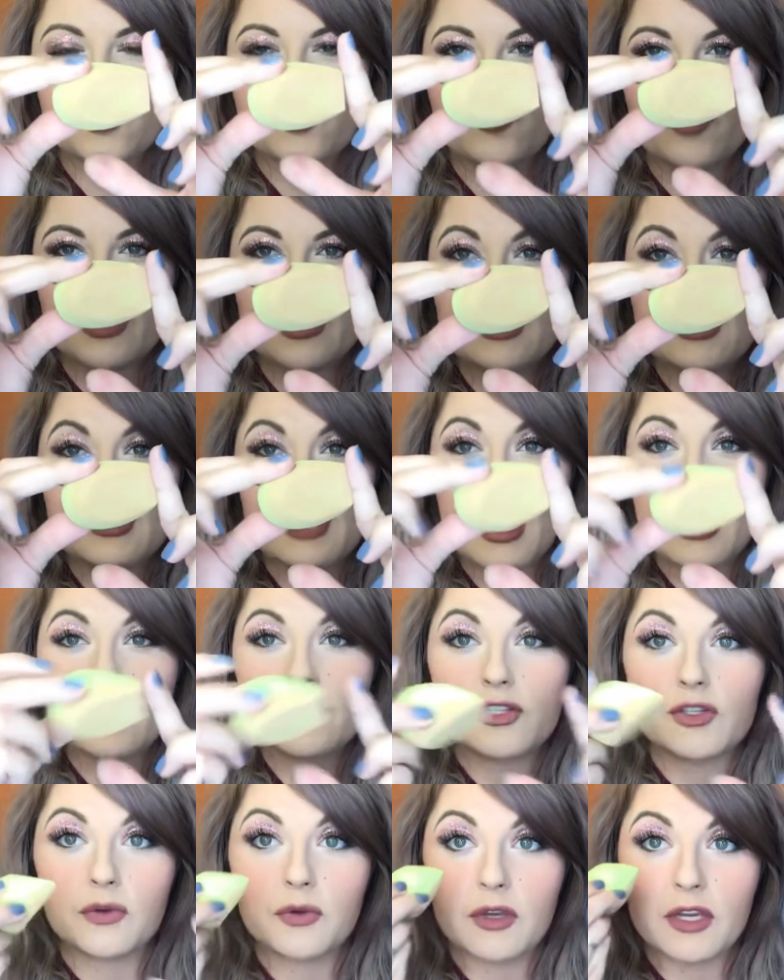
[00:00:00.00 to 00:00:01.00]
straight
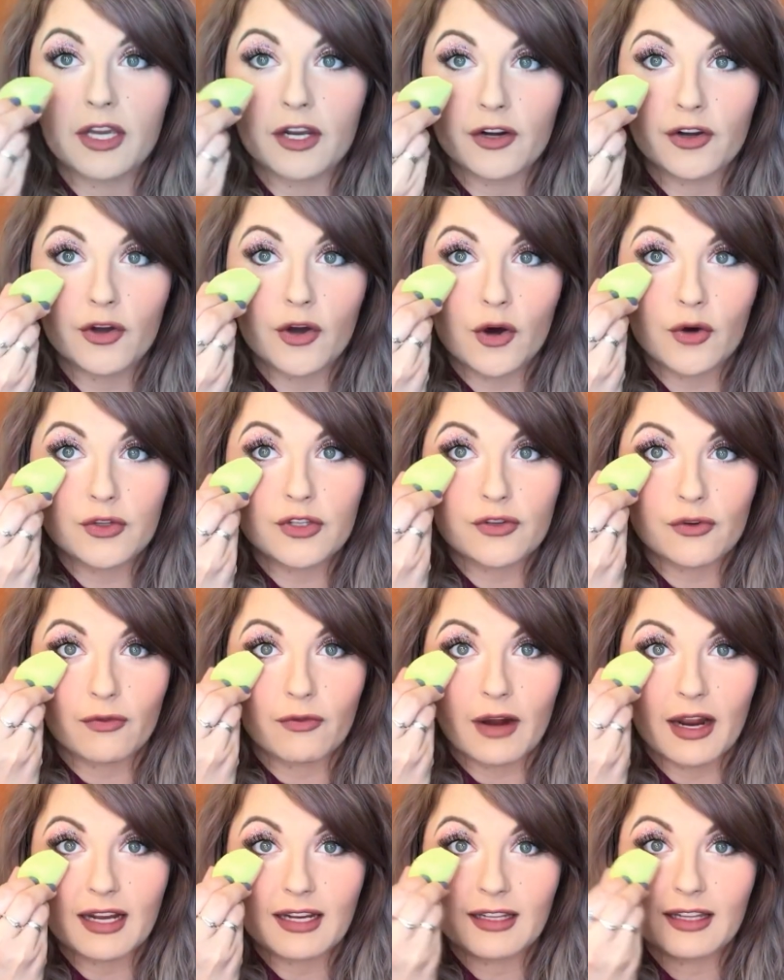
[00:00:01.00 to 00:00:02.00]
side, so you can go
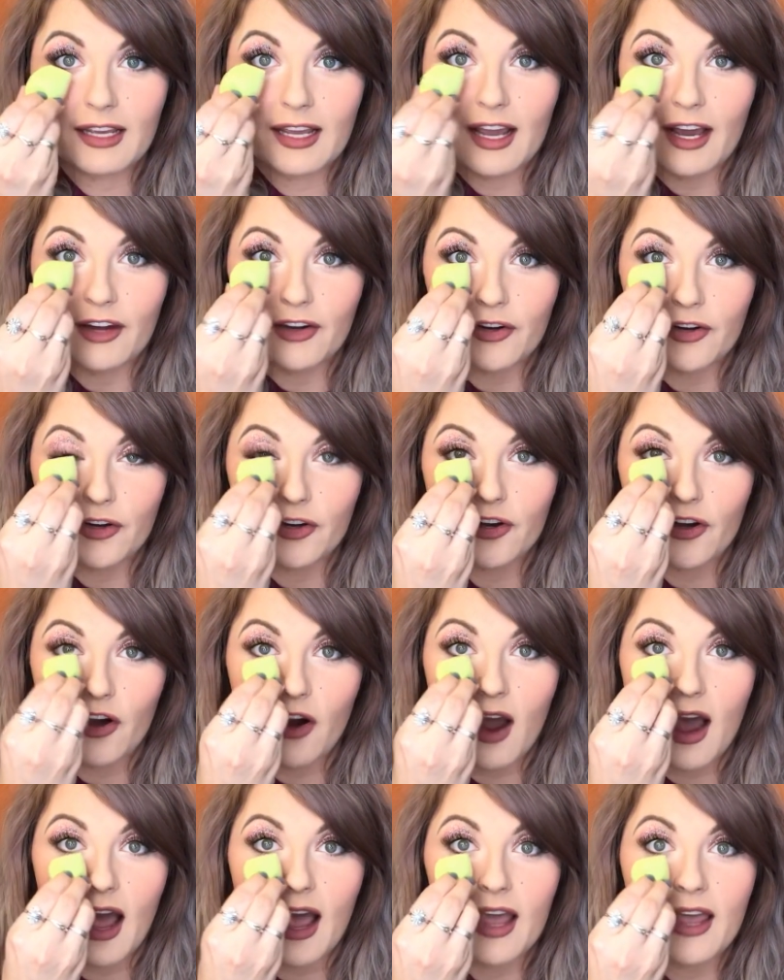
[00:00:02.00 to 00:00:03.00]
directly under
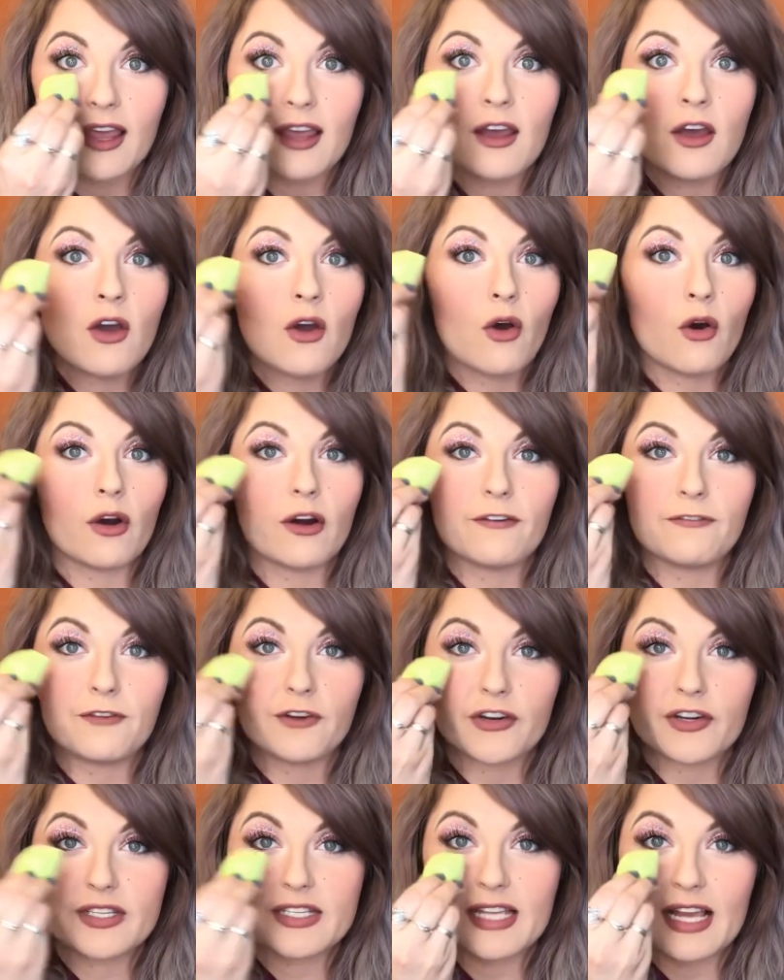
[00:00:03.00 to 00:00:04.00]
your eye, or if
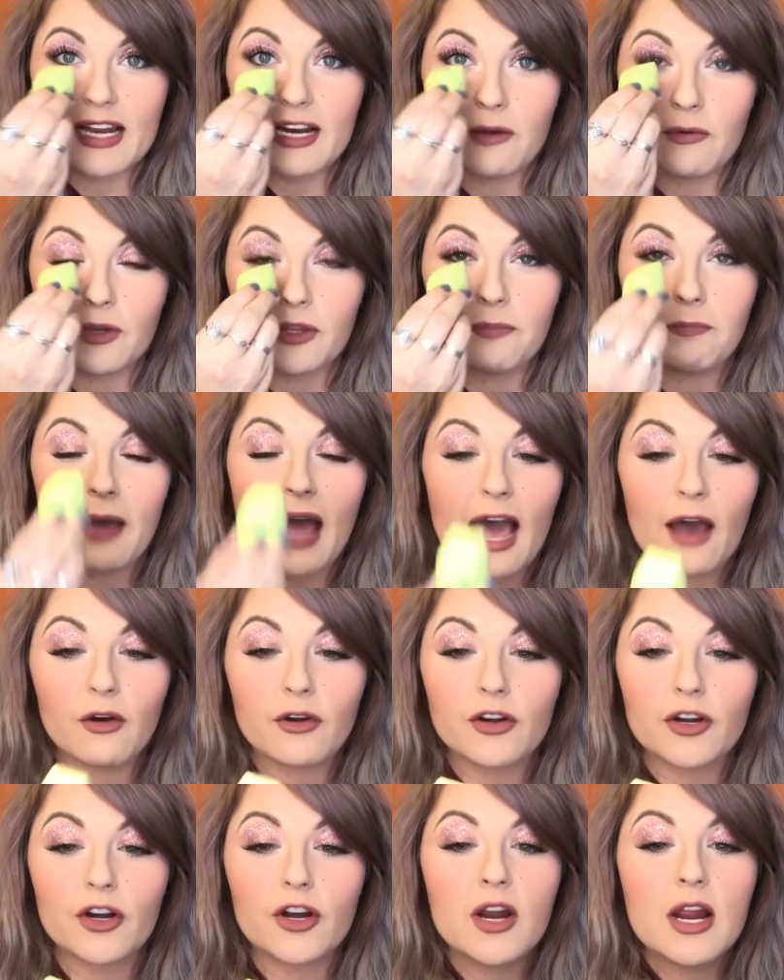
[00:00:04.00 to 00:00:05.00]
you're setting with
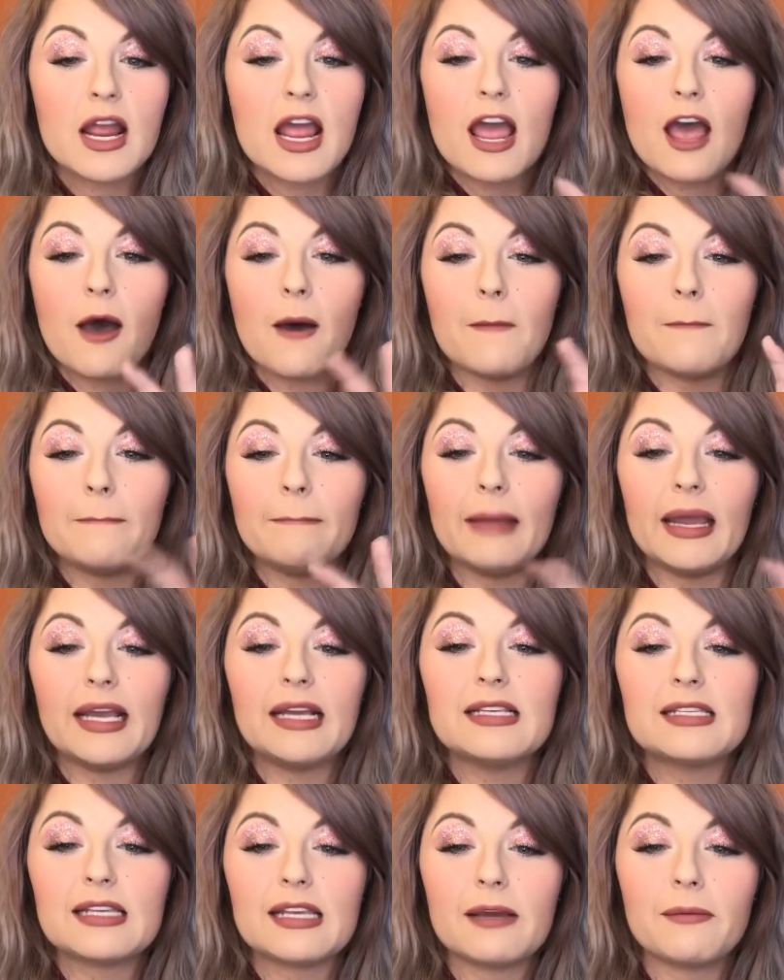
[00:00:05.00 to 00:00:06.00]
powder.
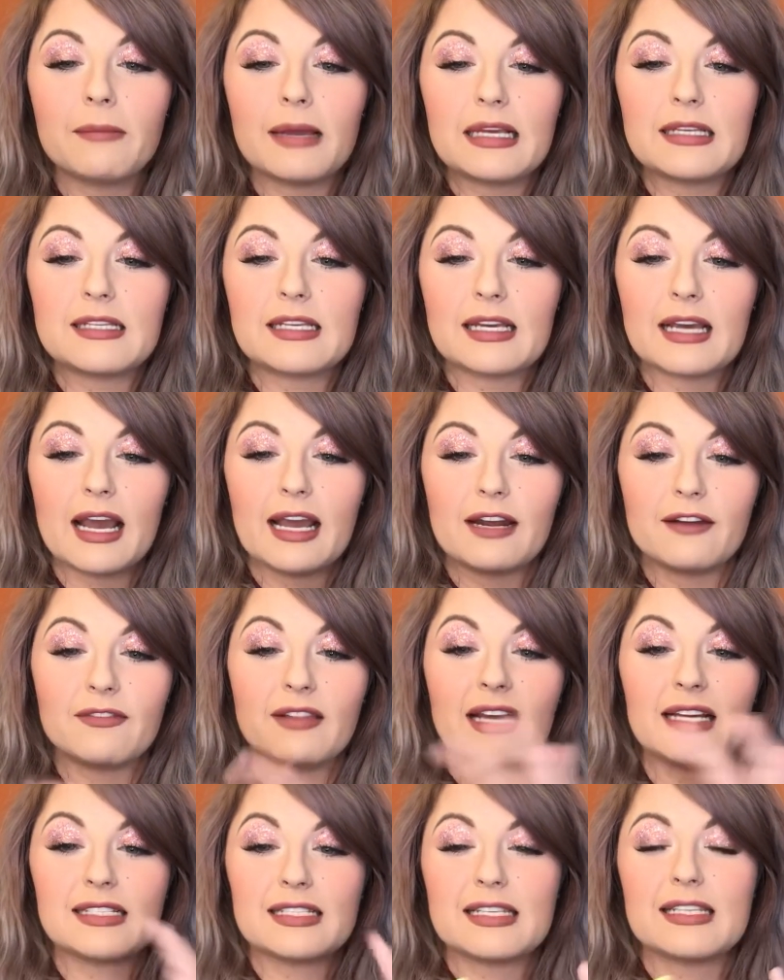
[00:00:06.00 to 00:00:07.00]
Amazing, amazing kind
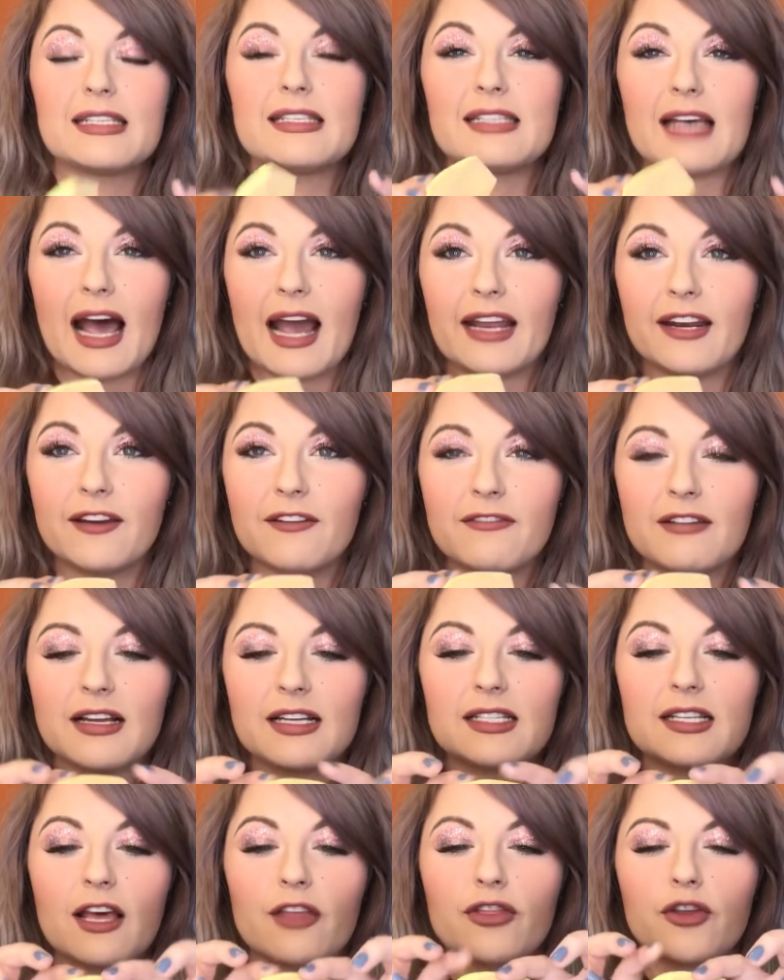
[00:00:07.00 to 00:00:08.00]
of like design of
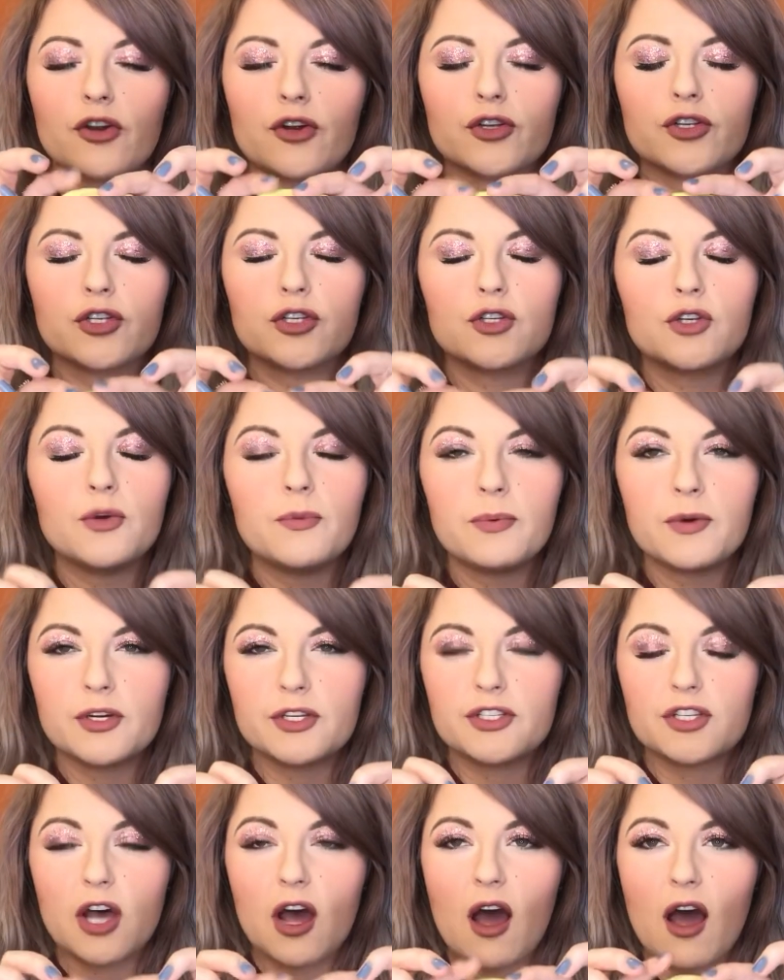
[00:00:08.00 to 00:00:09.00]
it. They're
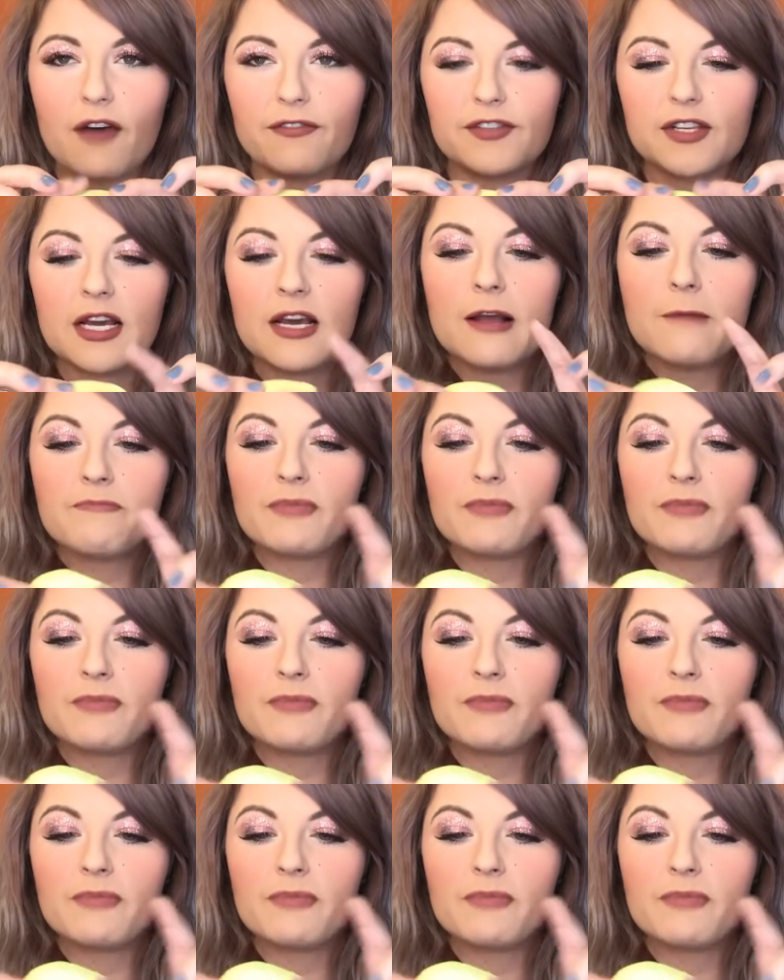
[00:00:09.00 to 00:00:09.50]
super soft.